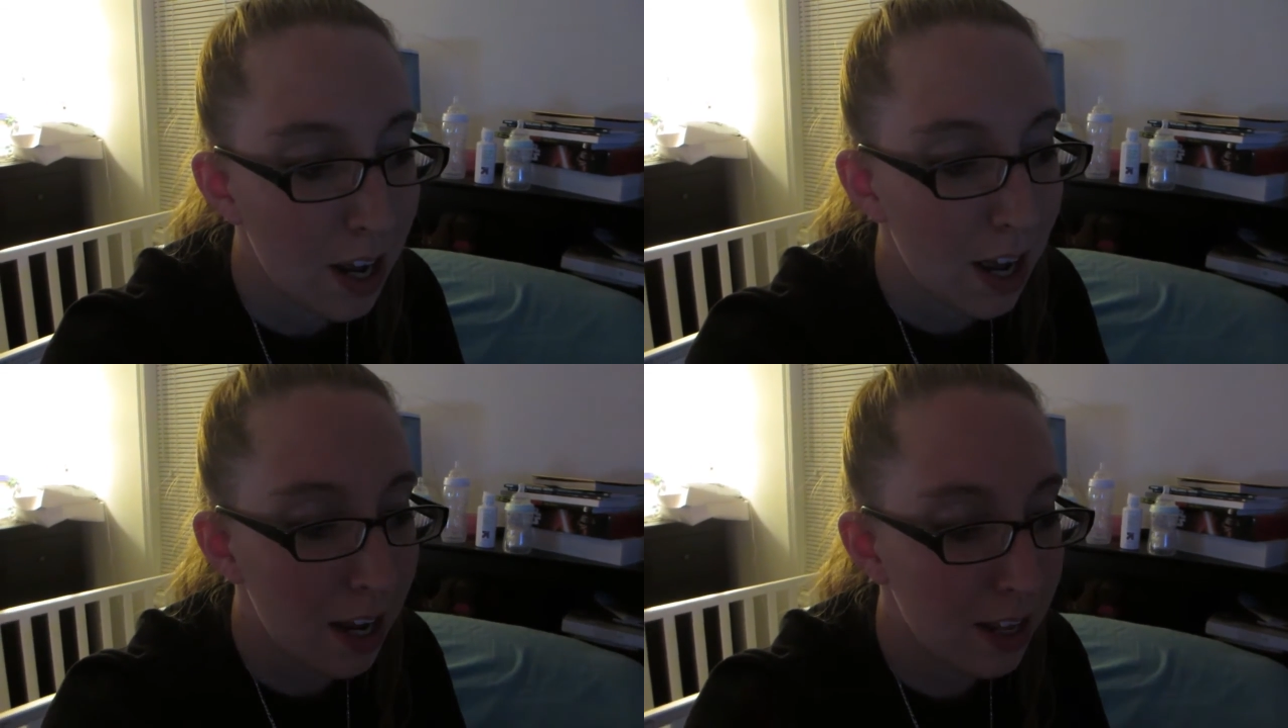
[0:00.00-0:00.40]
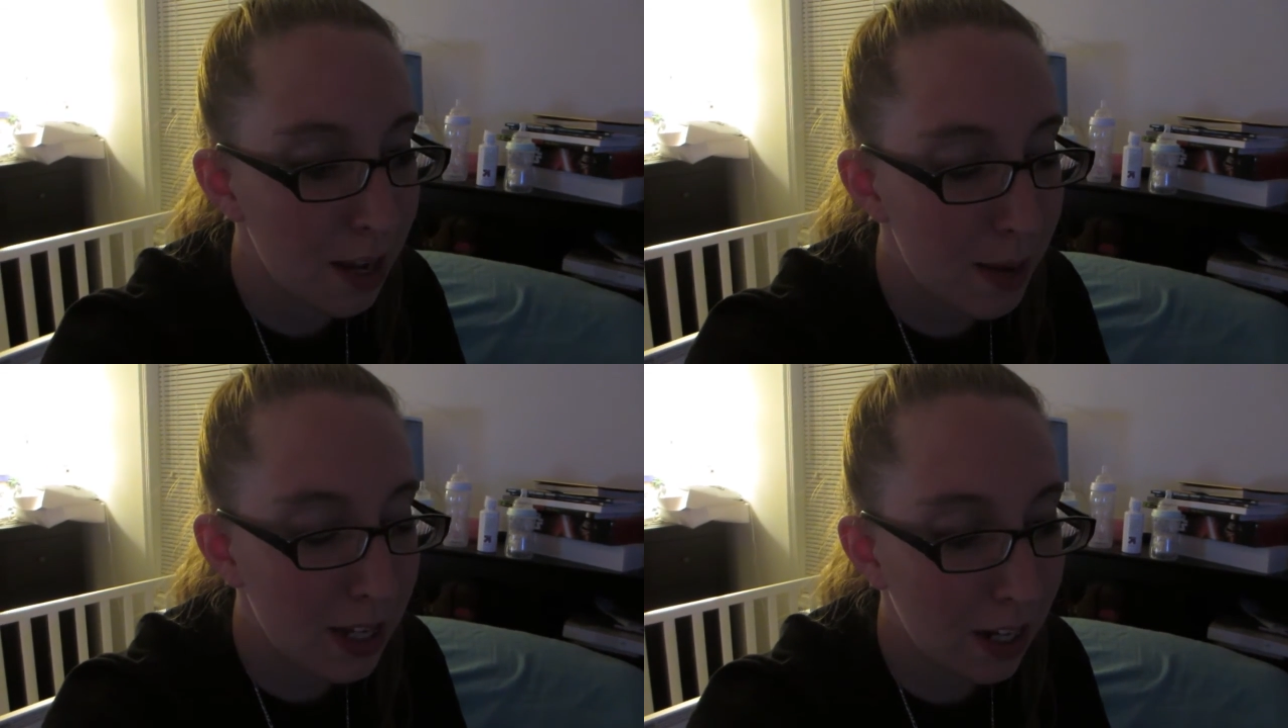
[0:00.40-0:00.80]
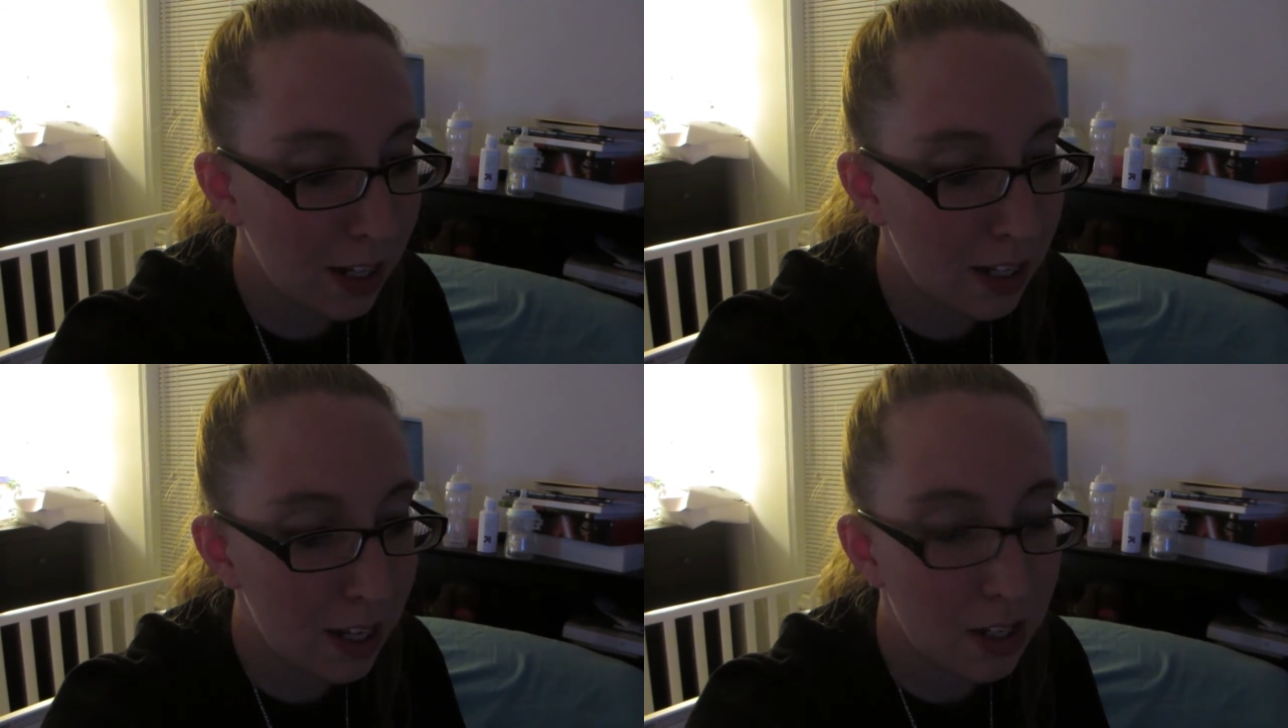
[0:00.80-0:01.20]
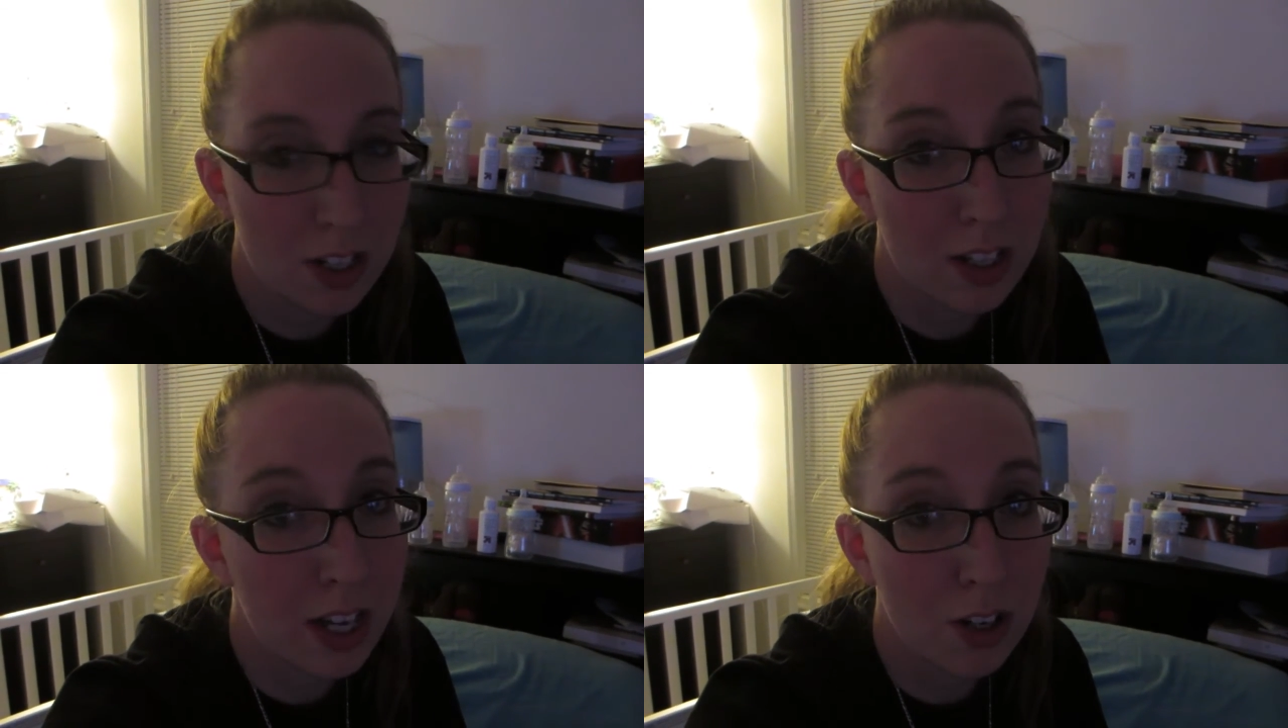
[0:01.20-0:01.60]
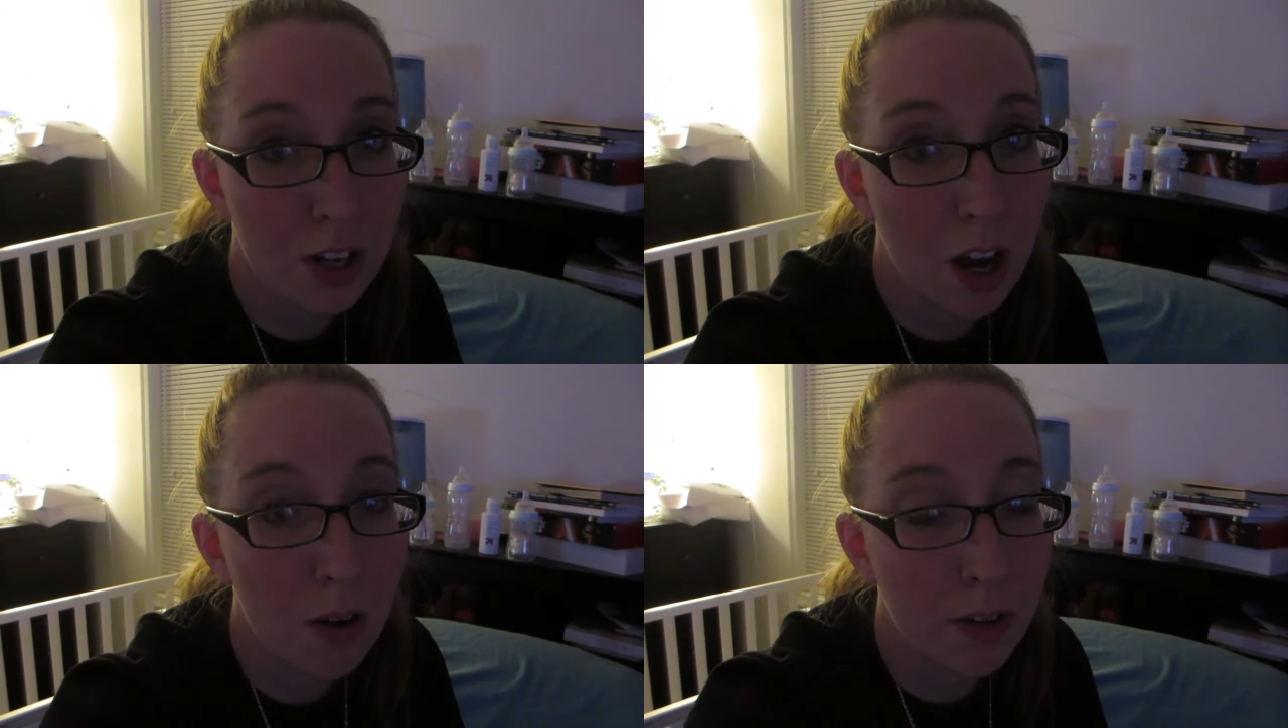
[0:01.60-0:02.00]
And they basically said just let her
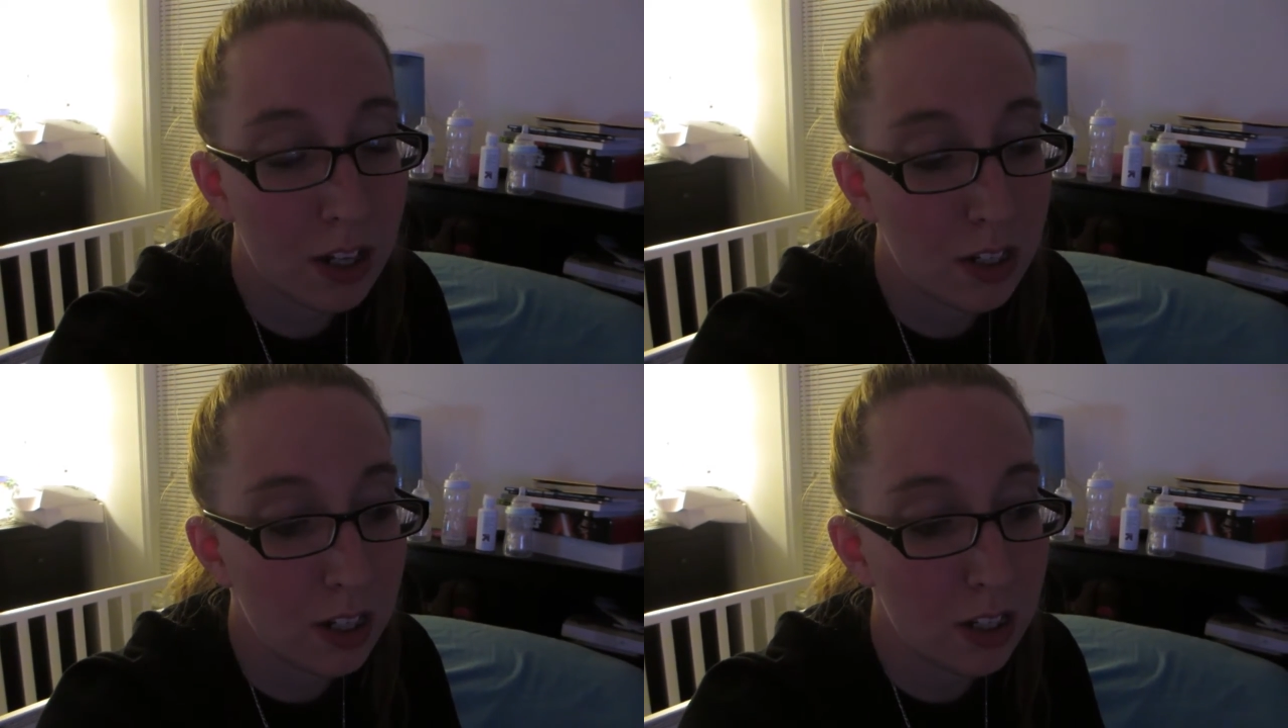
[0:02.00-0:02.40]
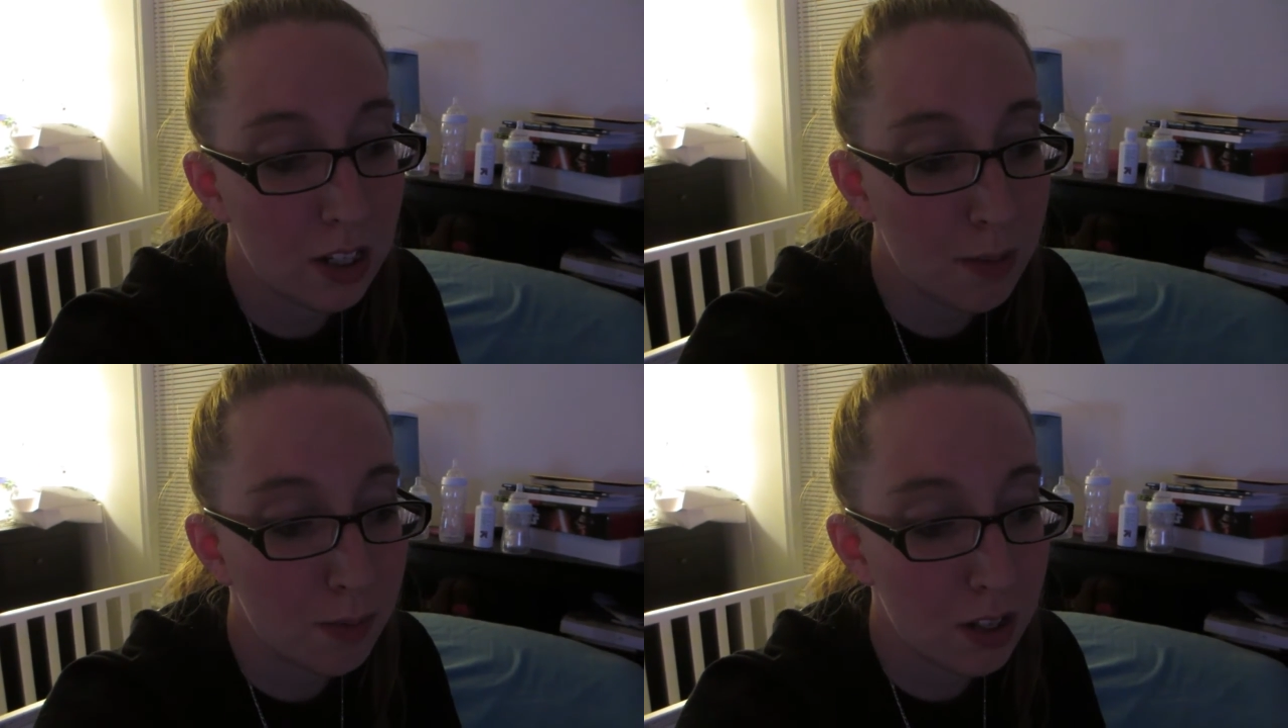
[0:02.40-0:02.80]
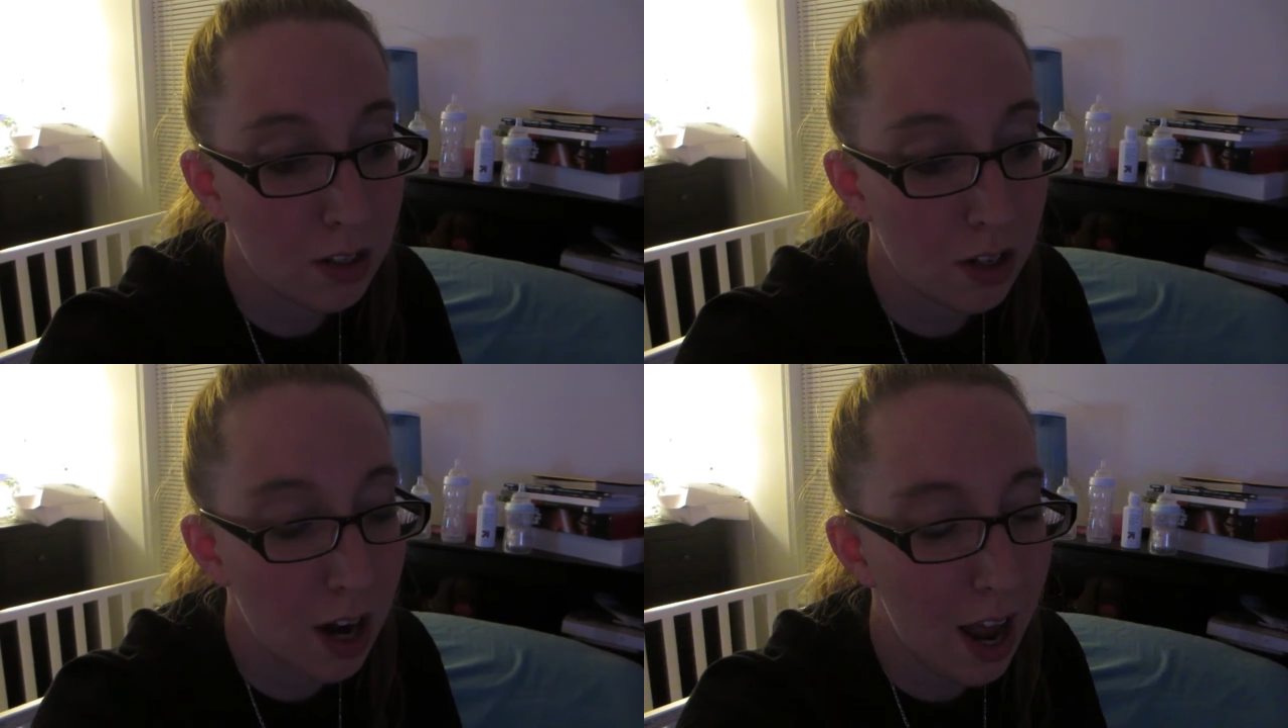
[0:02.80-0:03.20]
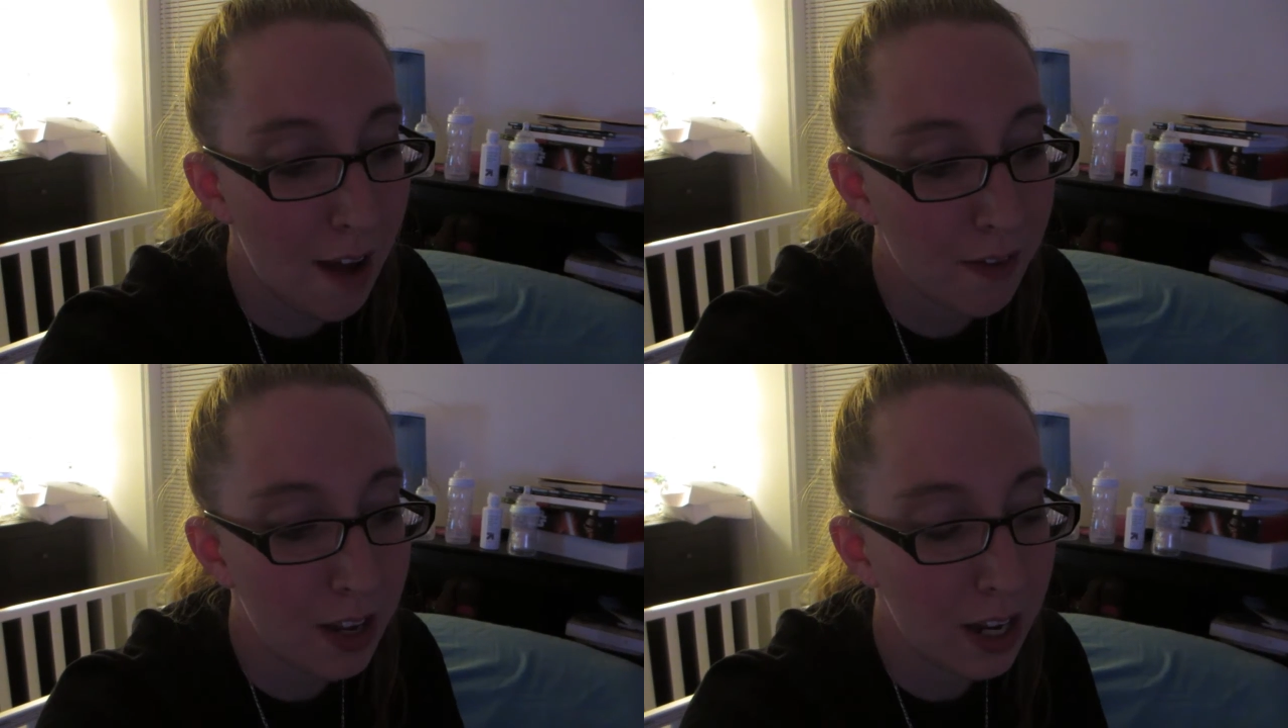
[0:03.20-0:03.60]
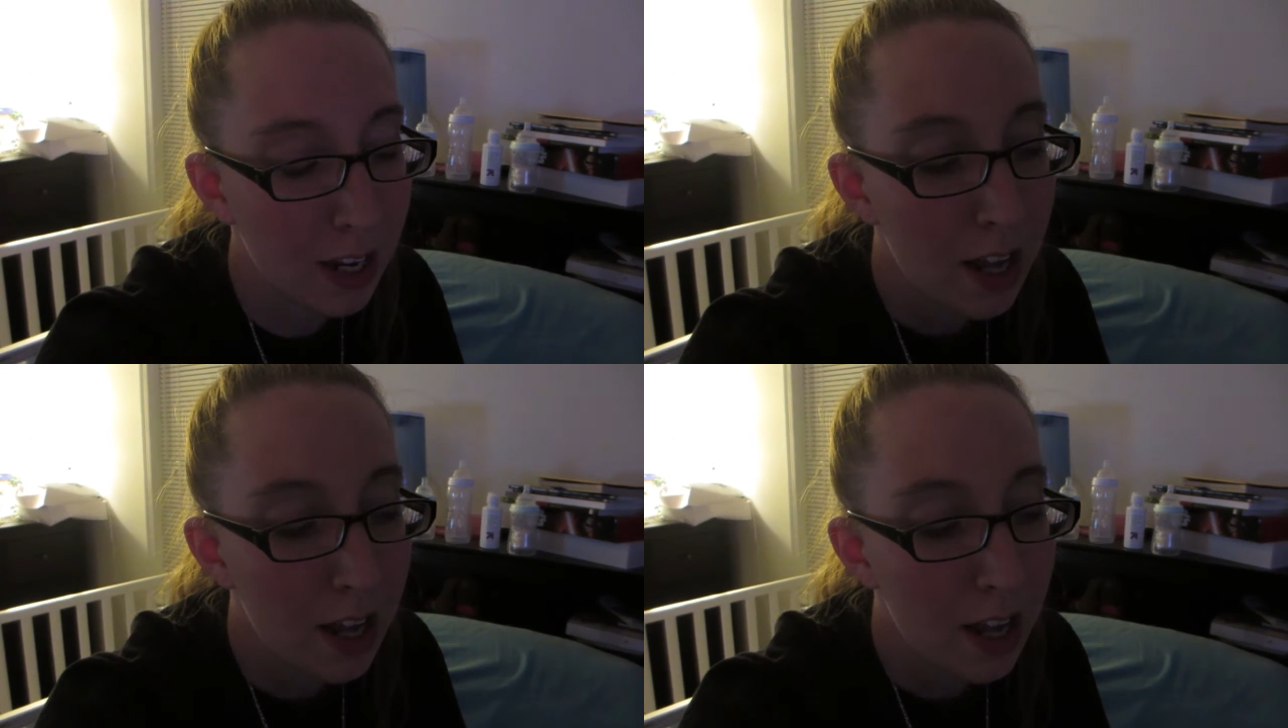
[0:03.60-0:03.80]
go unless she seems to start having